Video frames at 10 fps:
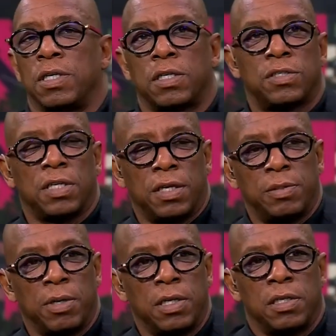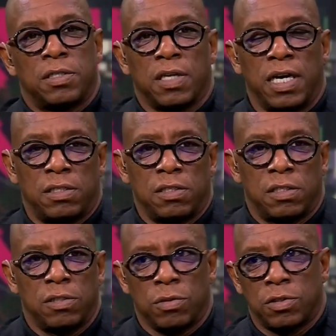you consider he's been in the side
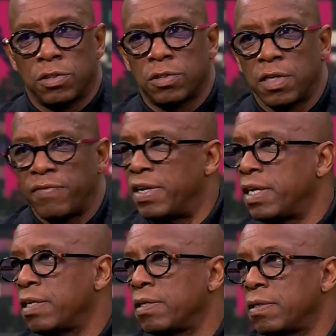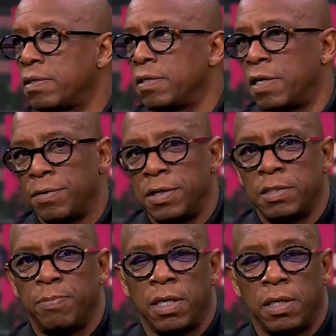since he's, just 17. You know, and
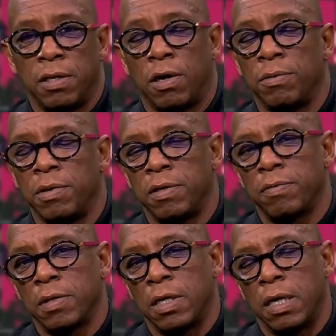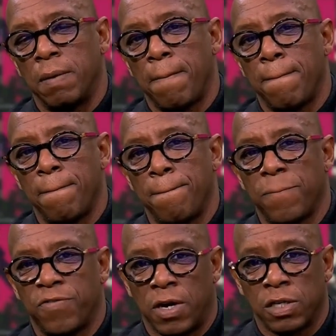he's been not only
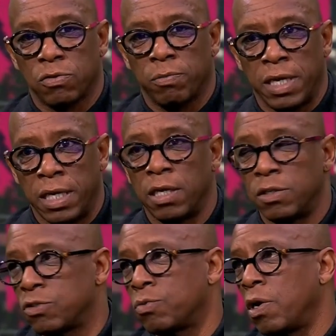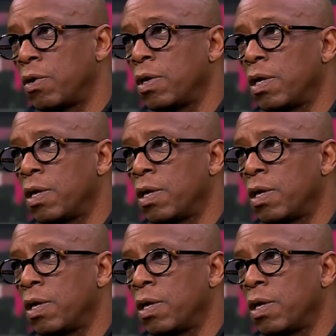for Arsenal, but England as well.